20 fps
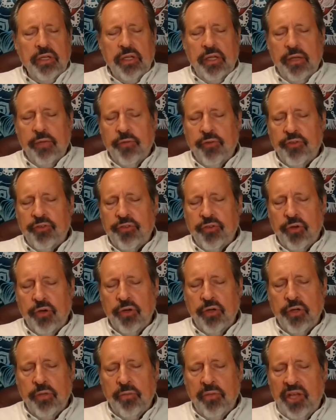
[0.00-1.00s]
of a
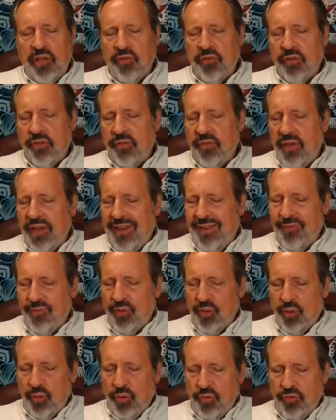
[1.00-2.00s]
certain amount of
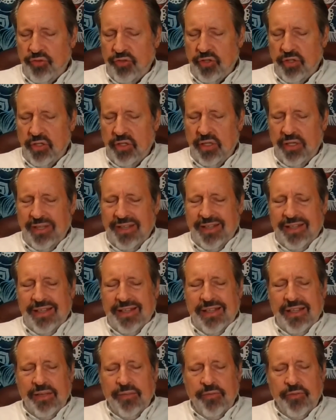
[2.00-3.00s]
evolution
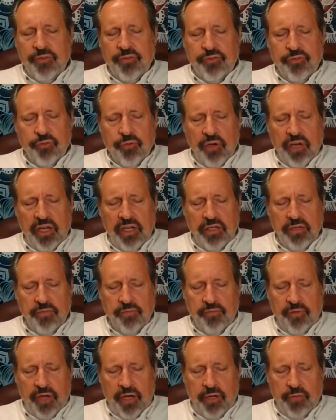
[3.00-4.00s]
of the strain
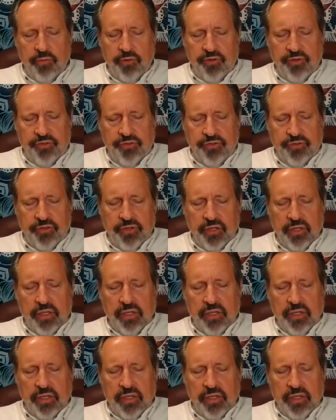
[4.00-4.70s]
of virus,